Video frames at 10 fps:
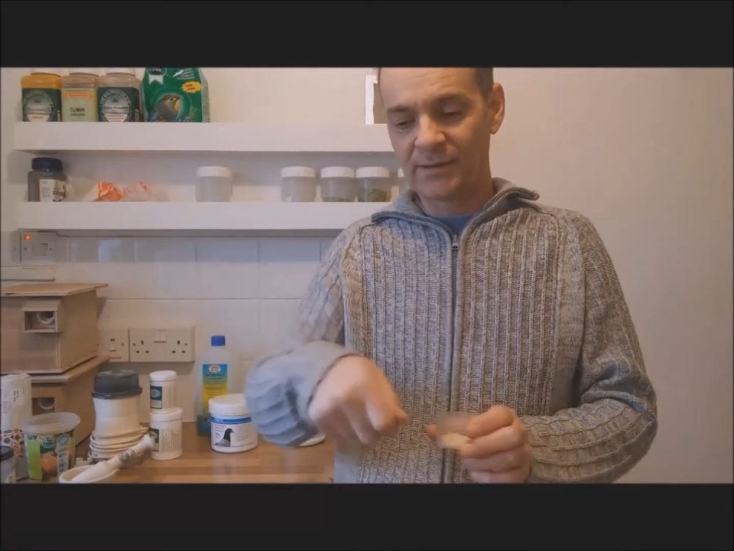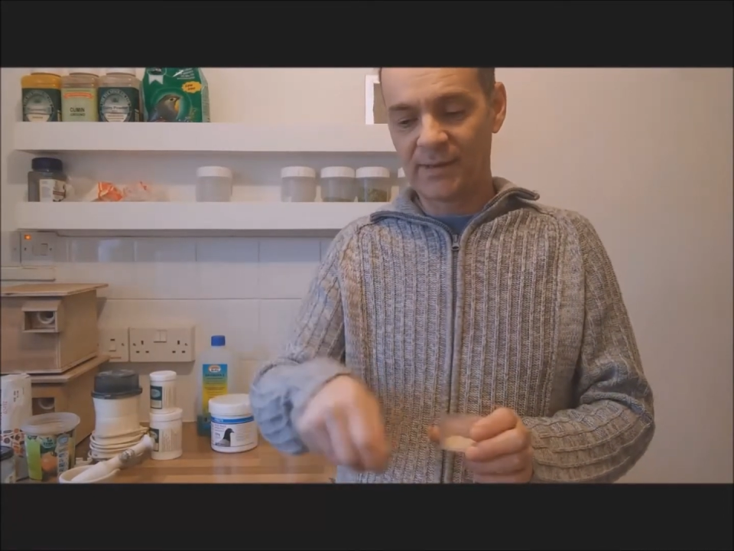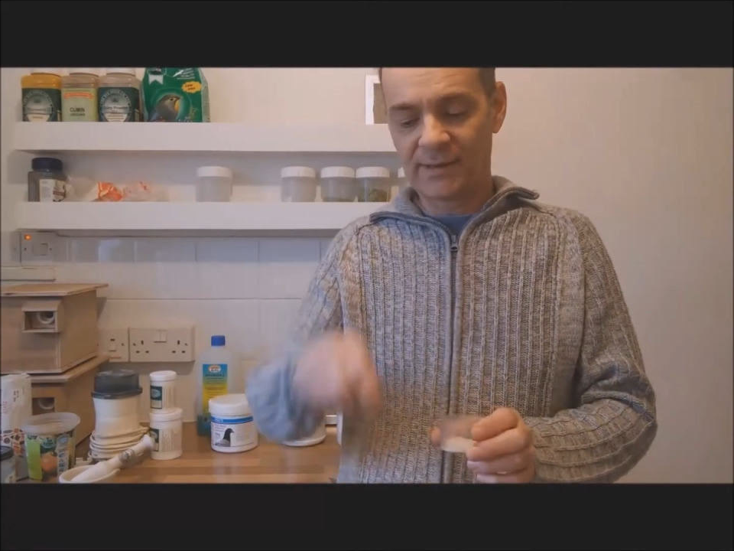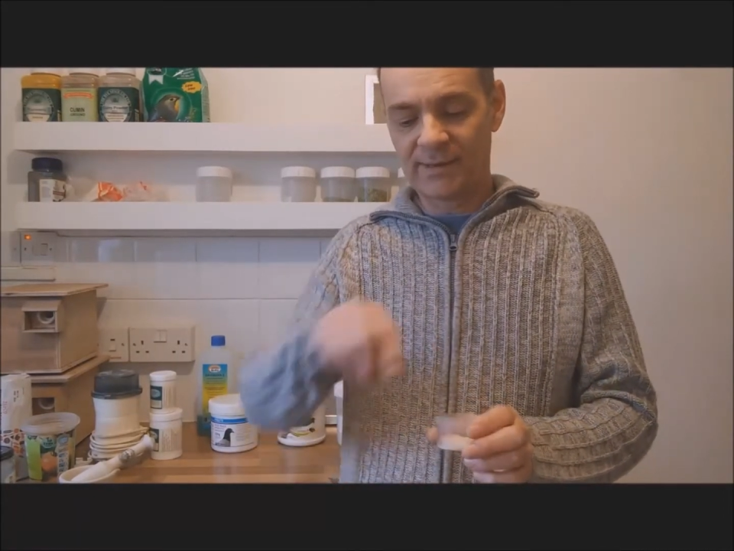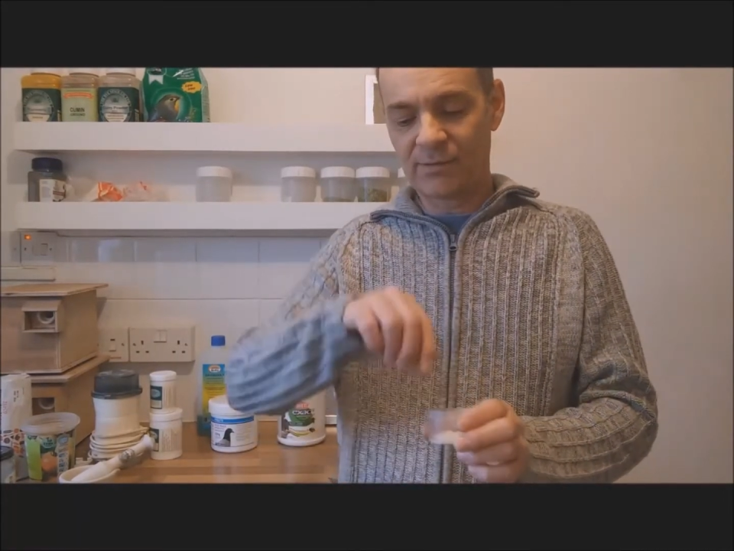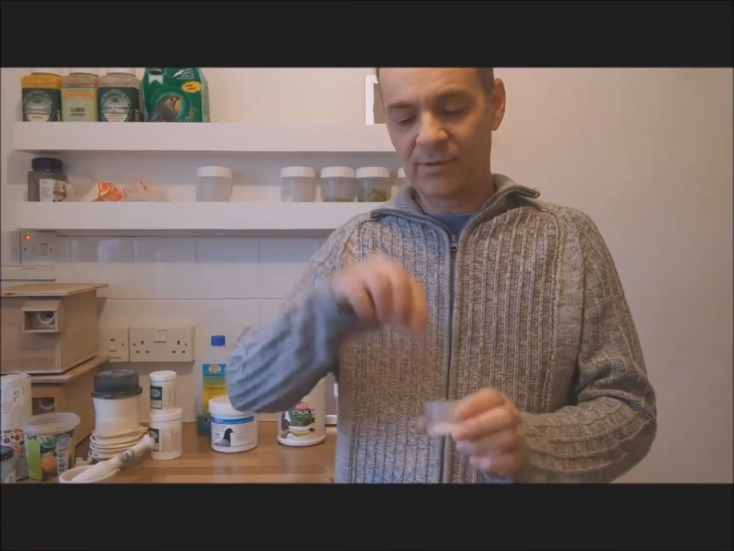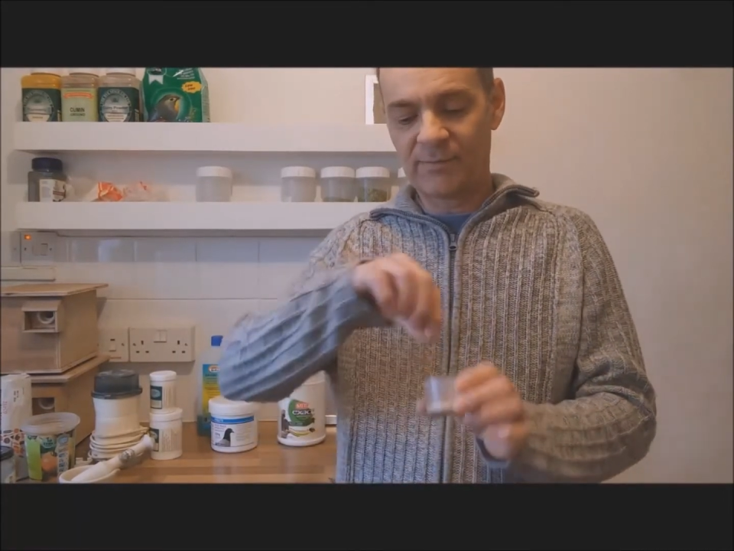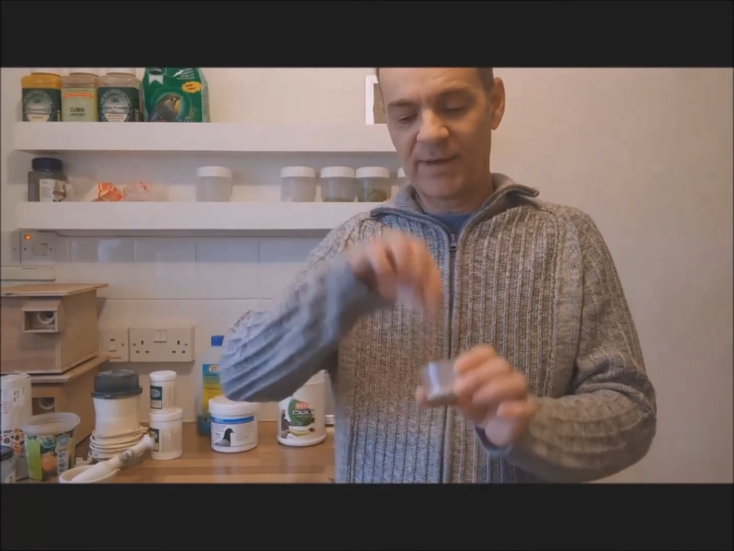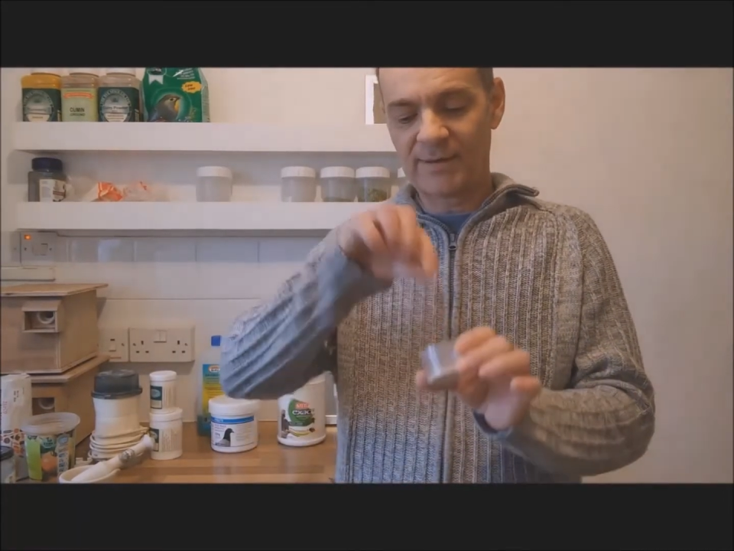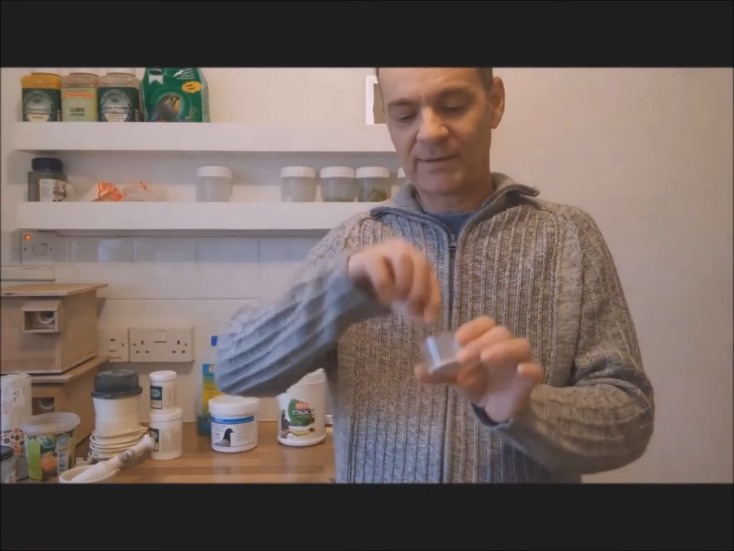Take it
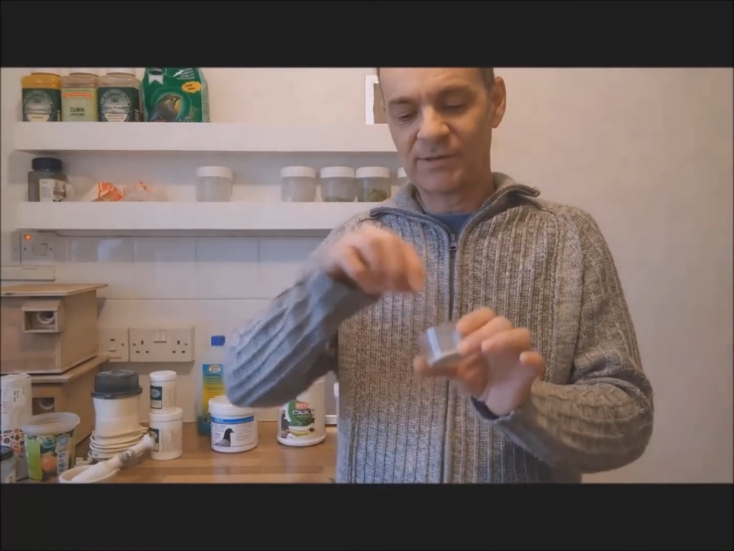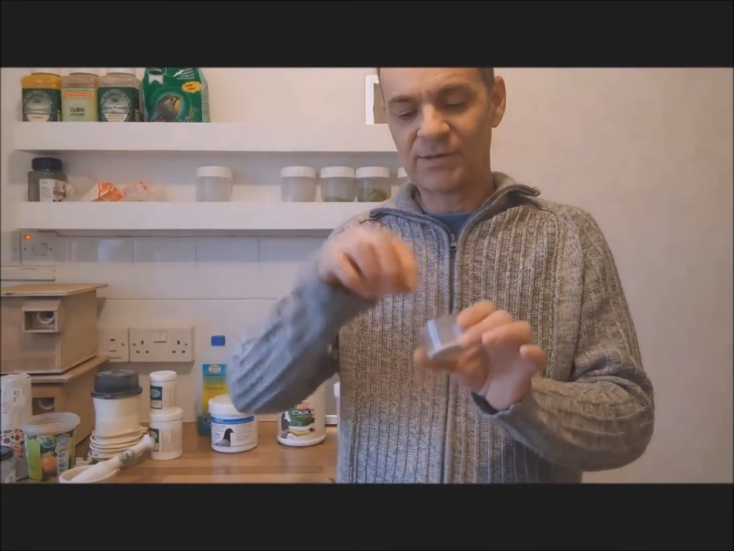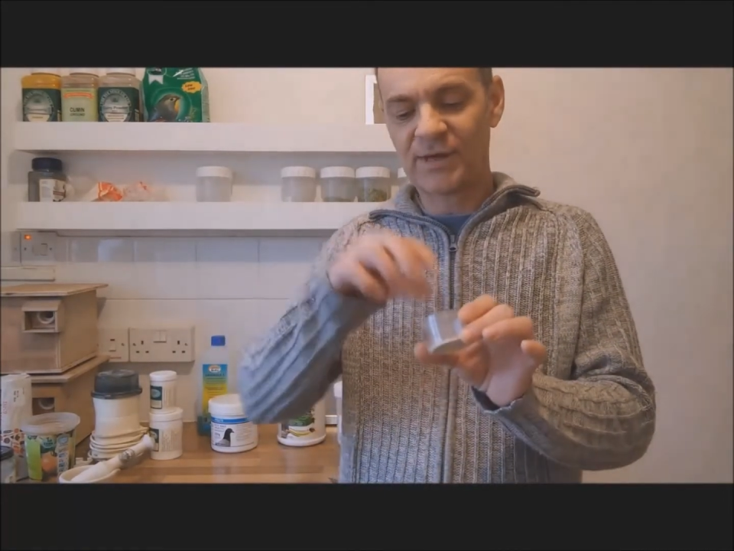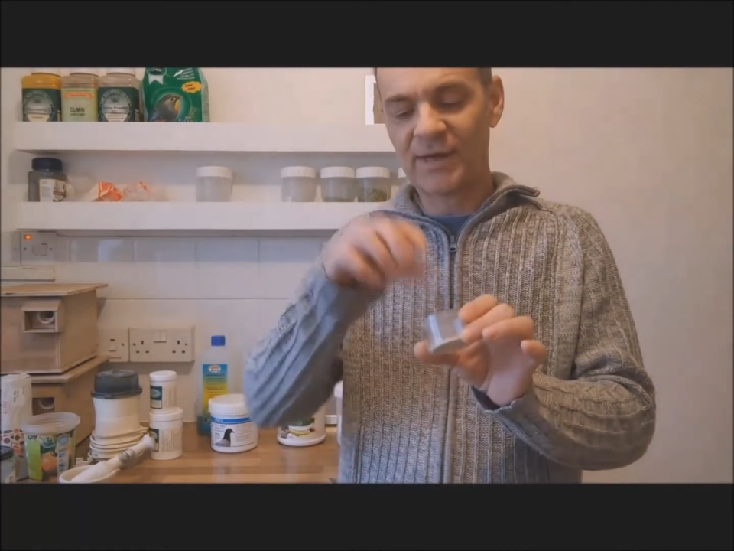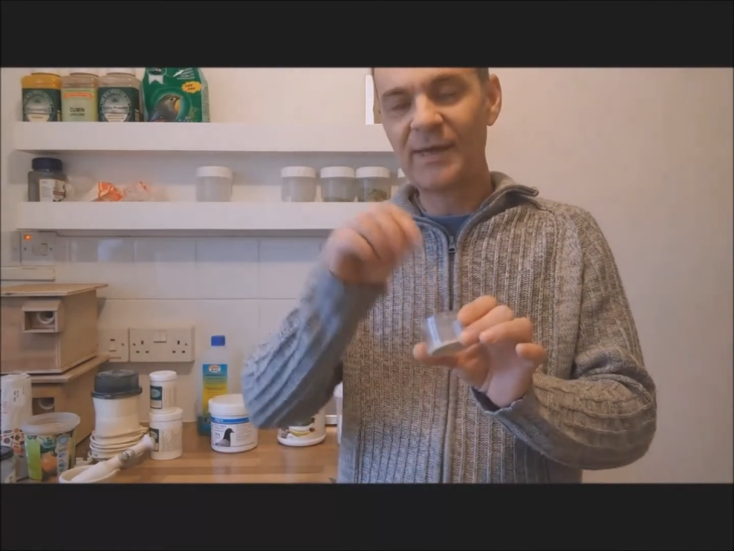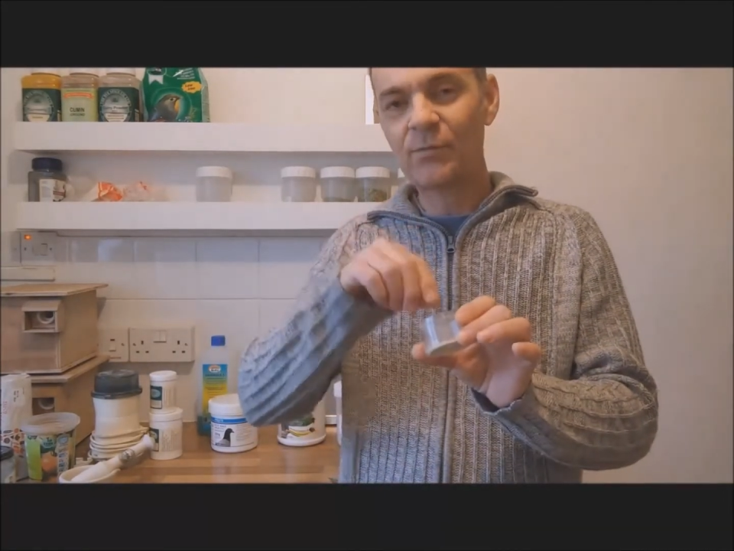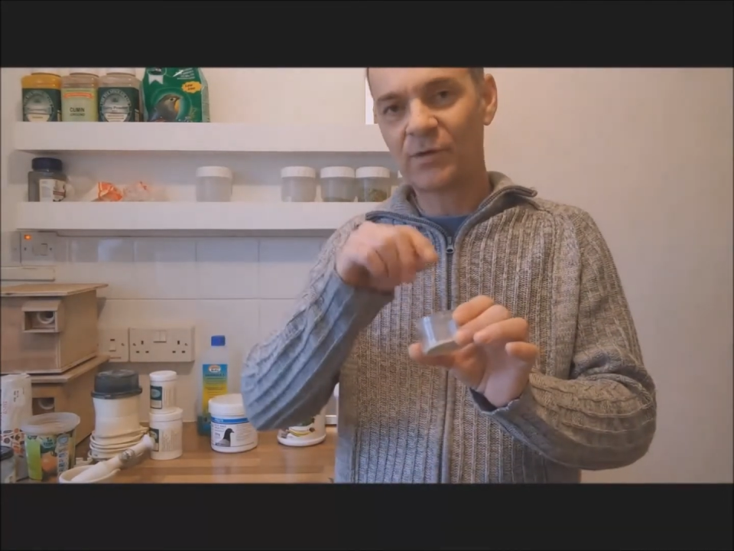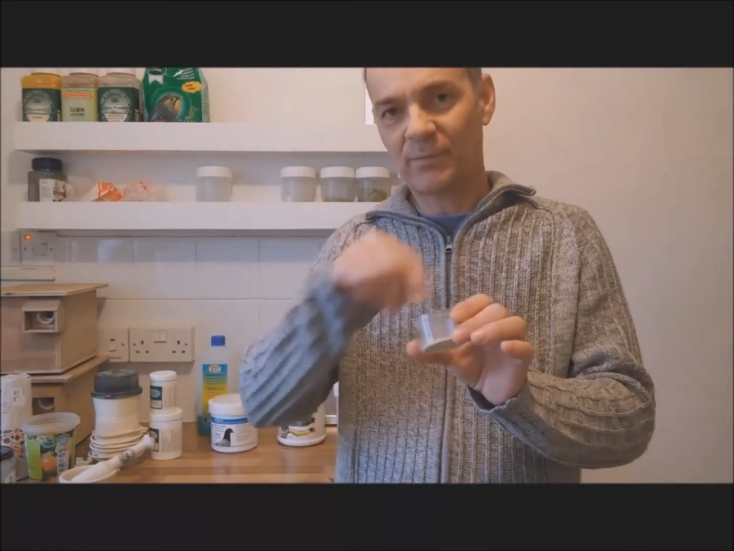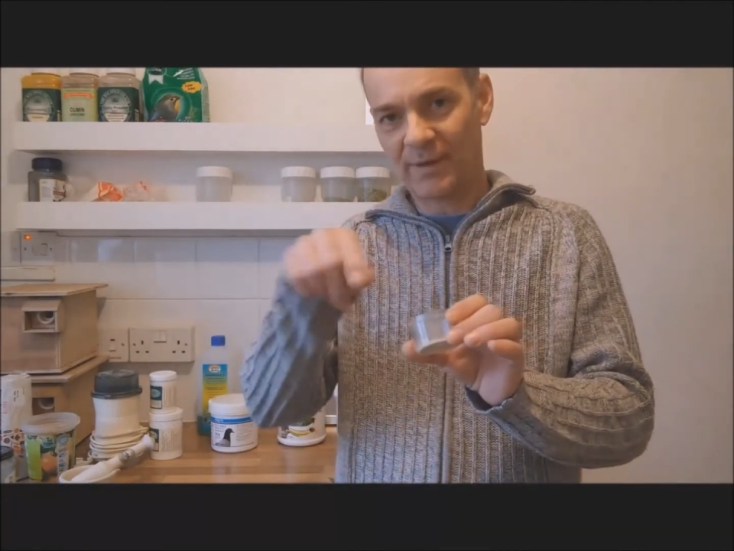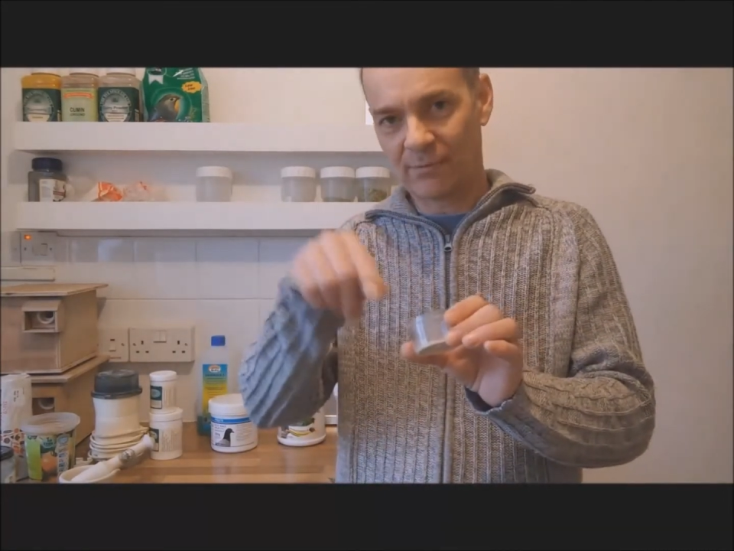out, add an
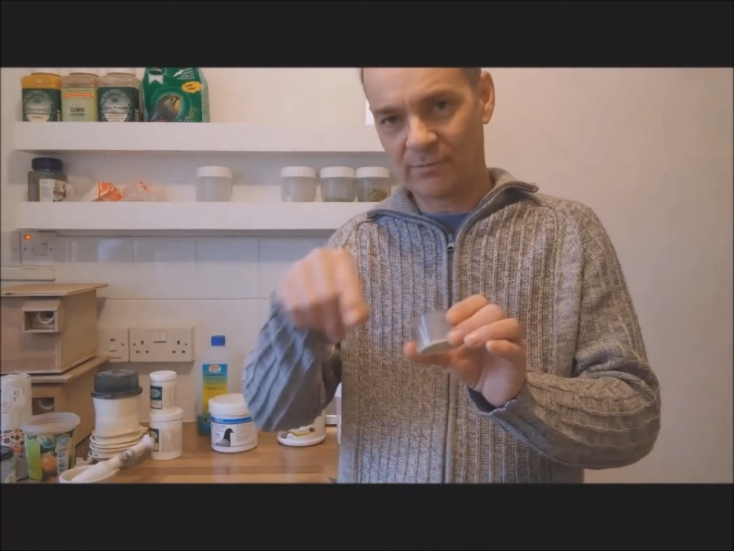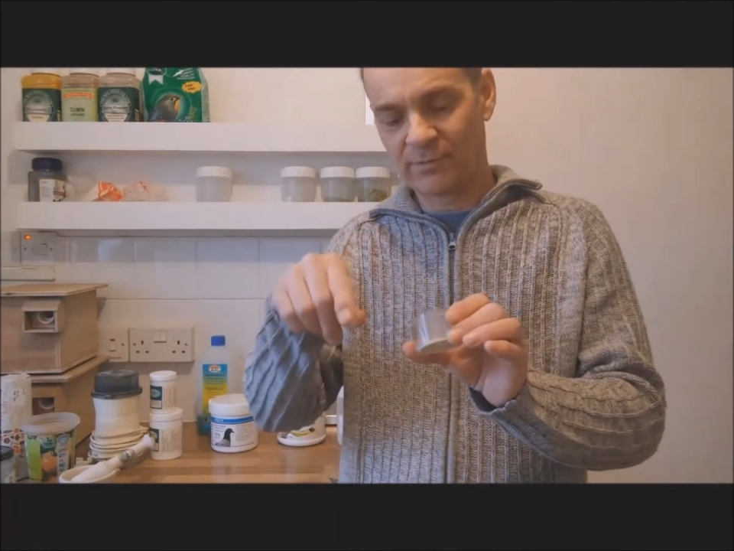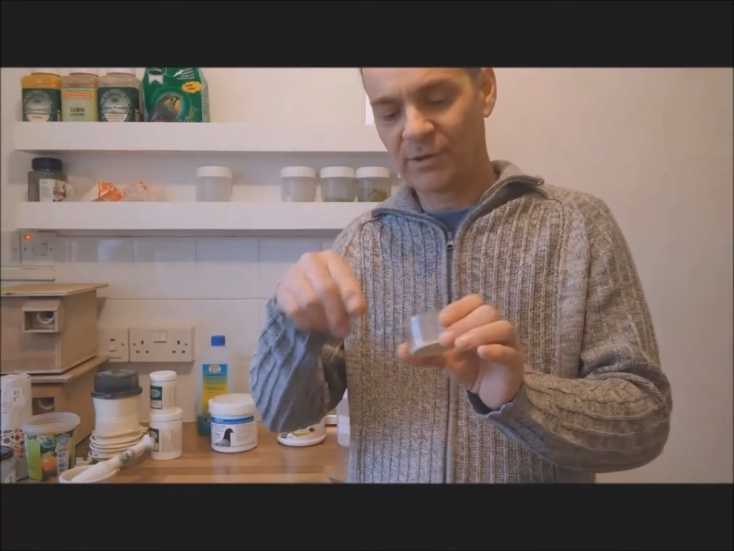equal amount.